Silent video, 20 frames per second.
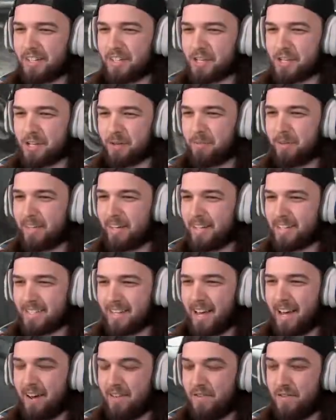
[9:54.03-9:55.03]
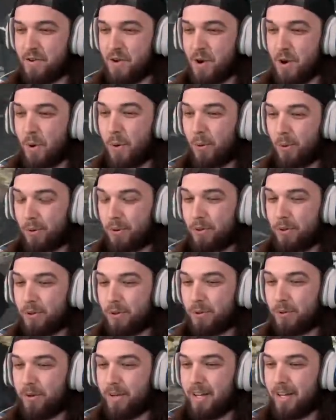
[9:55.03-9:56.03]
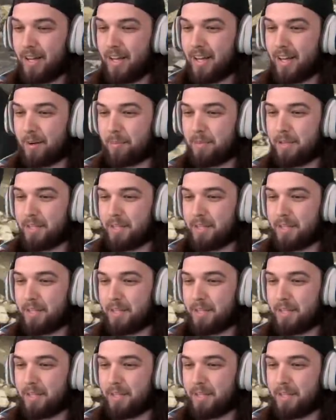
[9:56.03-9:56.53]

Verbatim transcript: Shipment, as I have no clue how to play